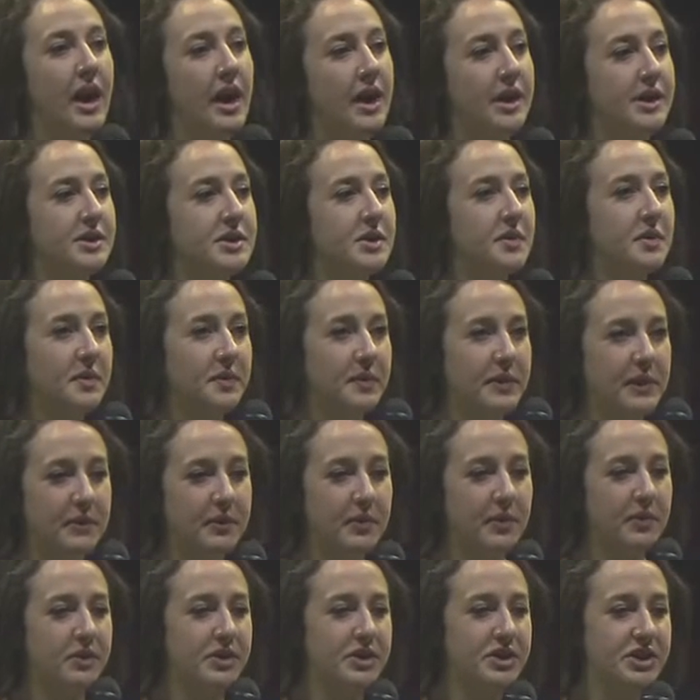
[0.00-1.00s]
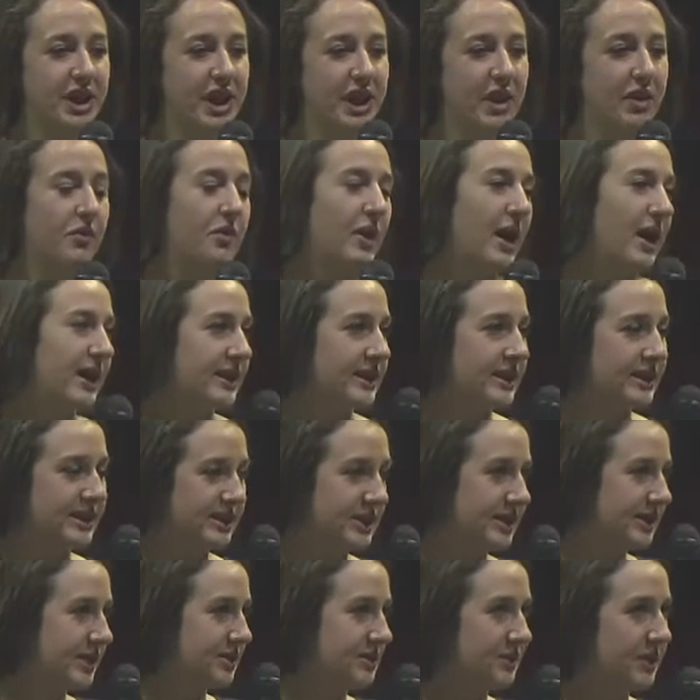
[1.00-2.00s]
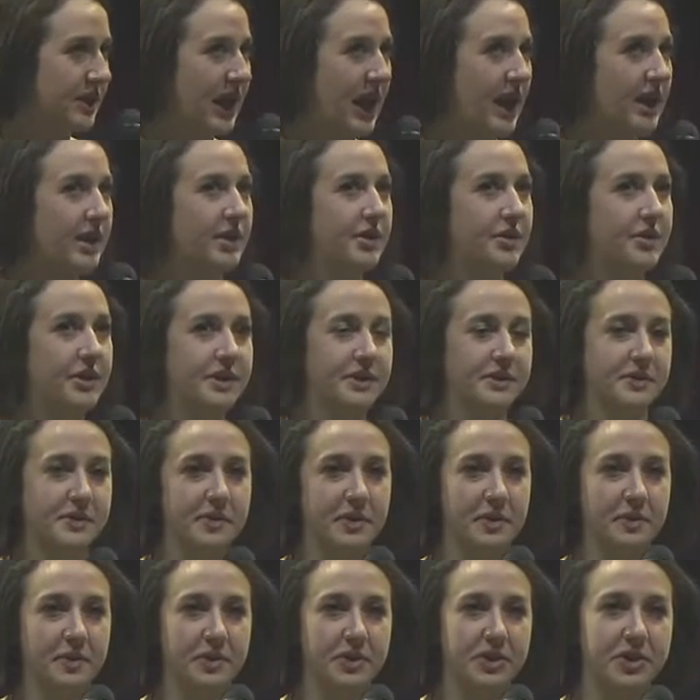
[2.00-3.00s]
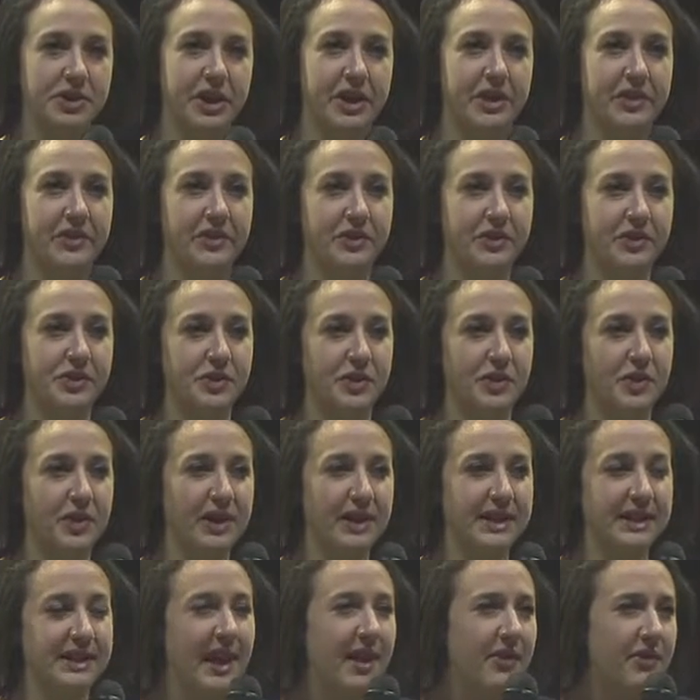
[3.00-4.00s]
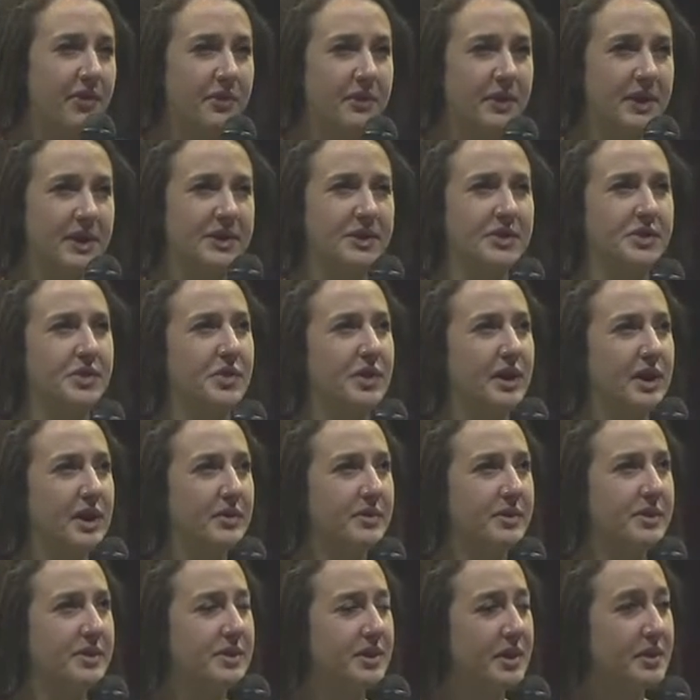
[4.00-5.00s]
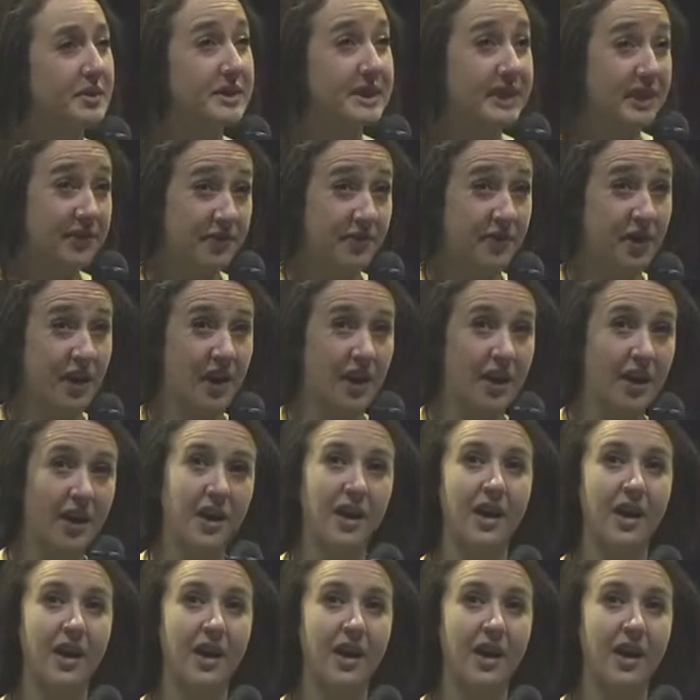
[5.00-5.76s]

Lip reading: And so when people were sharing, at least this is what I noticed, when people were sharing their stories, everybody's story was so different.